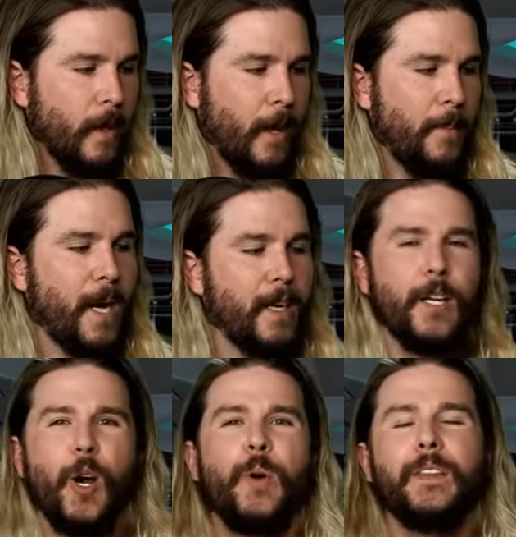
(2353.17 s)
I'm not going to
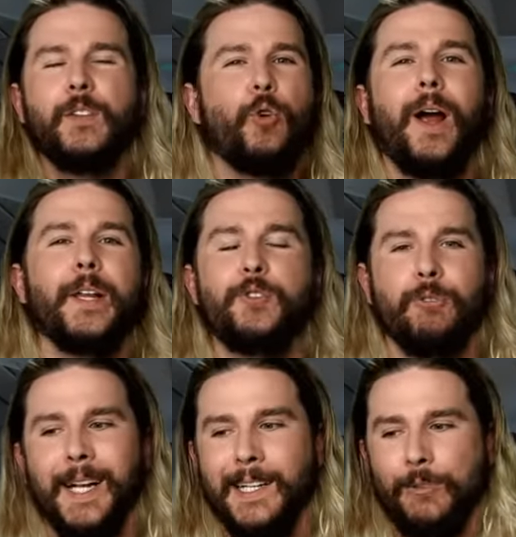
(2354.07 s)
go with the tried and
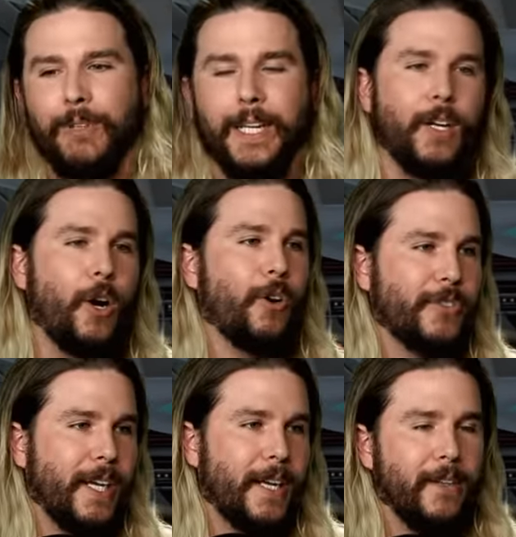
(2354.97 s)
true answer of like a Carl
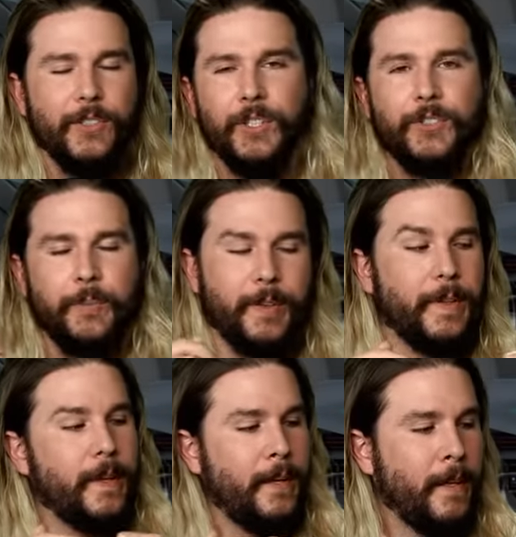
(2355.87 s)
Sagan or, or something like
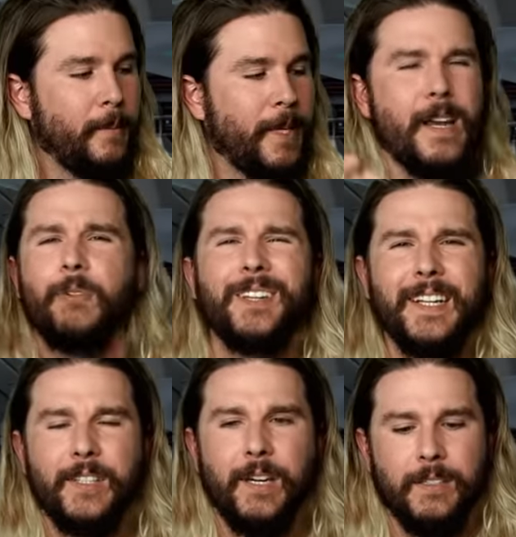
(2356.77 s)
that, because everyone
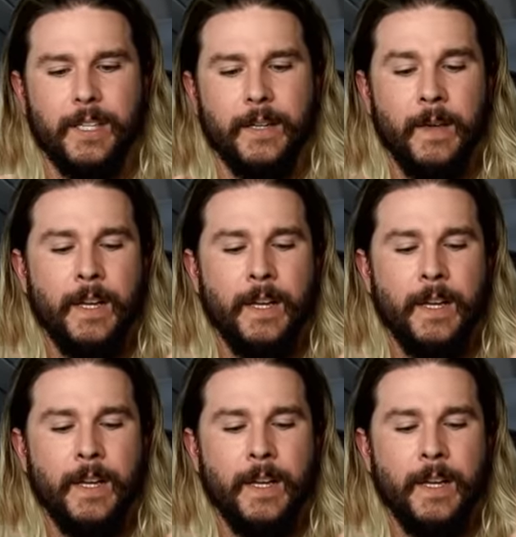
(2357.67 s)
likes Carl Sagan.